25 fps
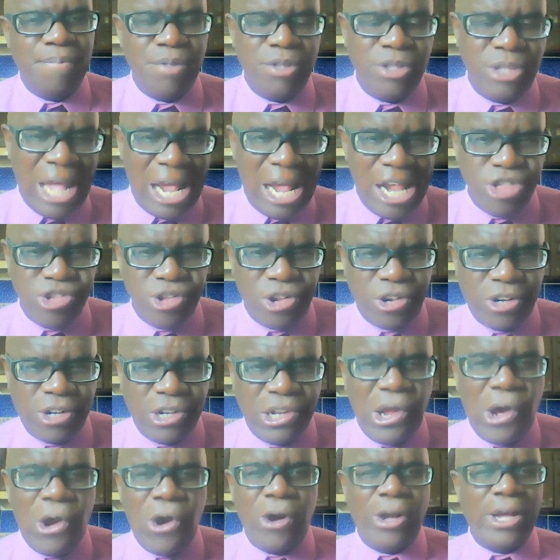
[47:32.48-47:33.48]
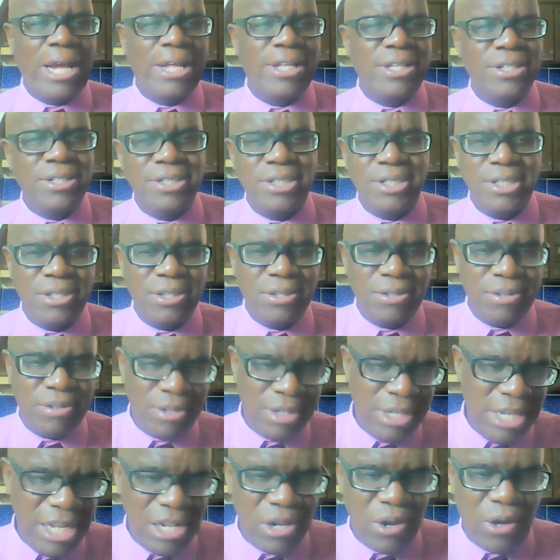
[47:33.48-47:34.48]
Nigel Clarke, and
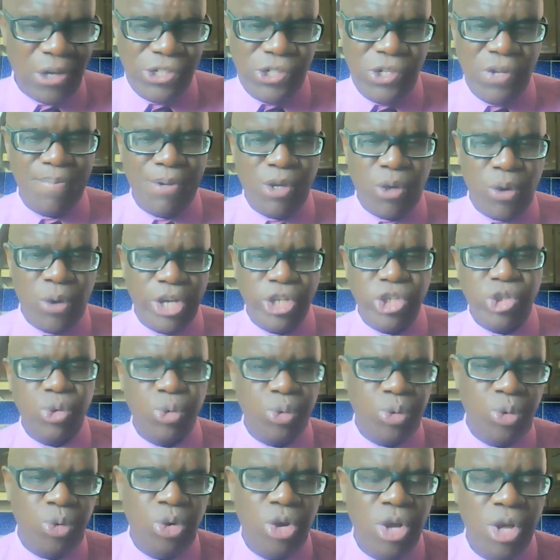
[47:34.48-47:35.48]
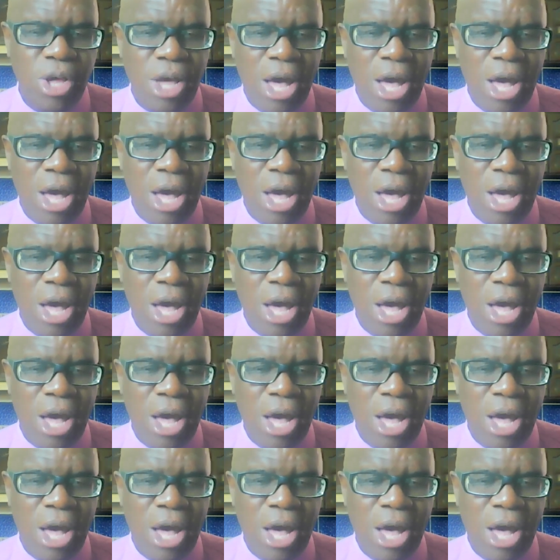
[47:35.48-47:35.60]
he'll also be going to